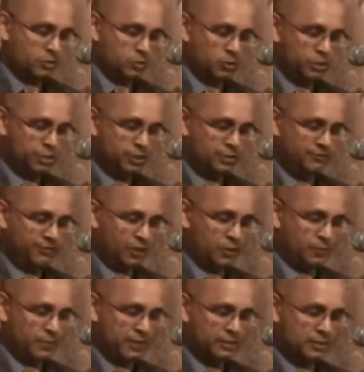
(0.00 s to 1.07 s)
social
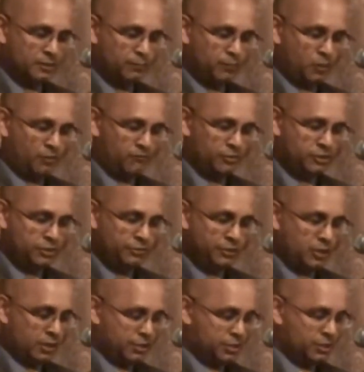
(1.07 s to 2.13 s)
development, and poverty
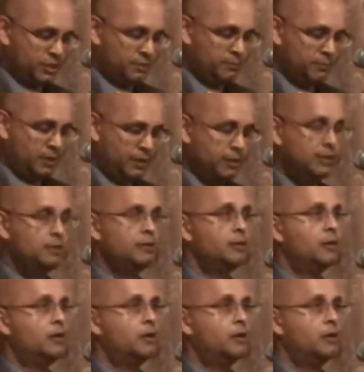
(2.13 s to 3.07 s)
reduction in many